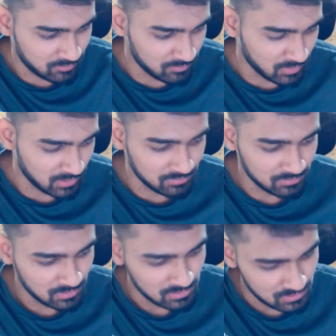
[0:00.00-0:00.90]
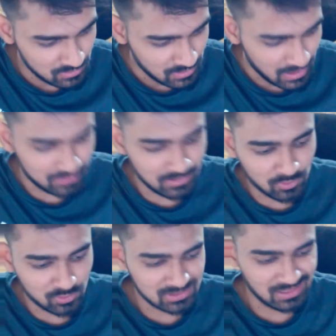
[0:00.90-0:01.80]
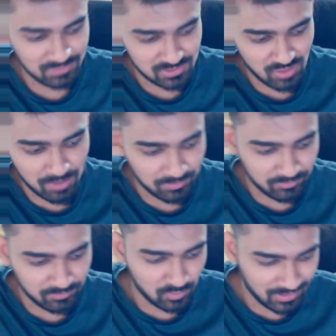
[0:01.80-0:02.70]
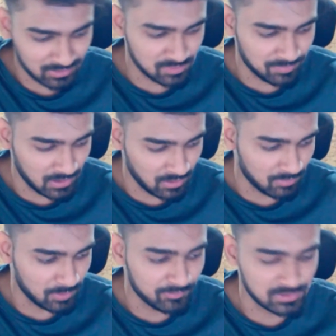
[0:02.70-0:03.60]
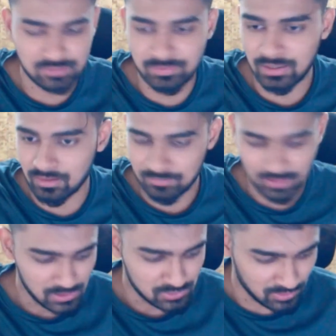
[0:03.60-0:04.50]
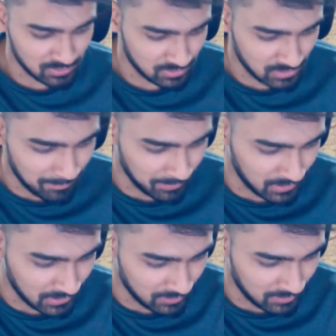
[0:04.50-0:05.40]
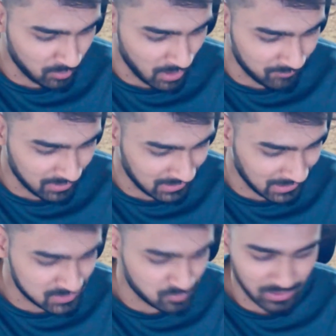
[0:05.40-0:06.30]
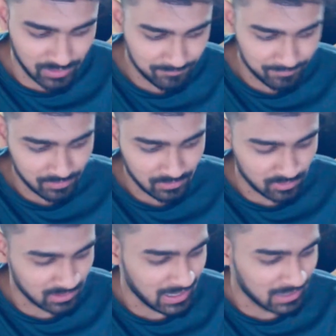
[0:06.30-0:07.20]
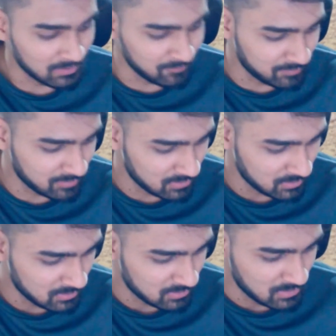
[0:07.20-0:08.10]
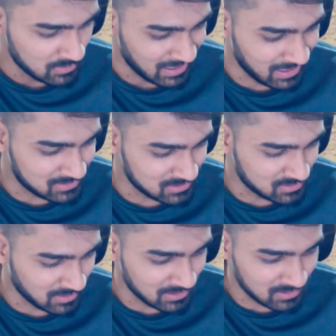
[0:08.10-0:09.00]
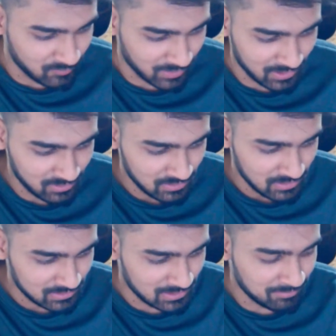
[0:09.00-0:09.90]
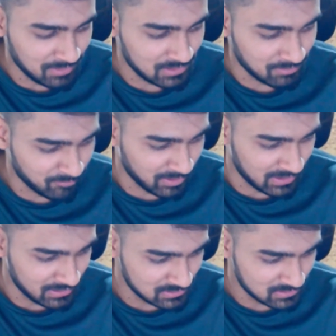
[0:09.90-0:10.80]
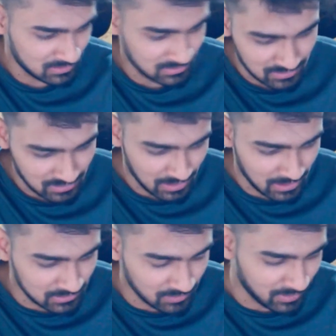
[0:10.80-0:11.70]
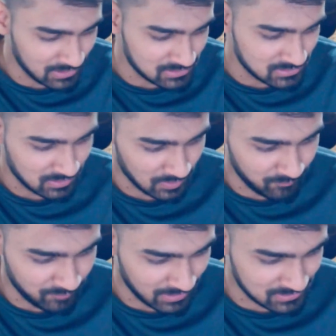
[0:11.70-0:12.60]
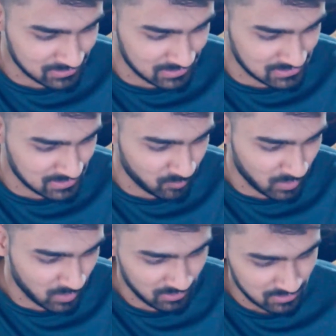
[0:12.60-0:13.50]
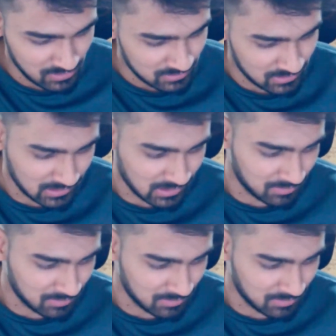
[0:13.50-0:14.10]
1, and then do the same thing, swap every two values depending upon which is bigger. So apparently if you have like xy, okay, and if x is greater than y, then make them yx. Otherwise, if x is less than y, then keep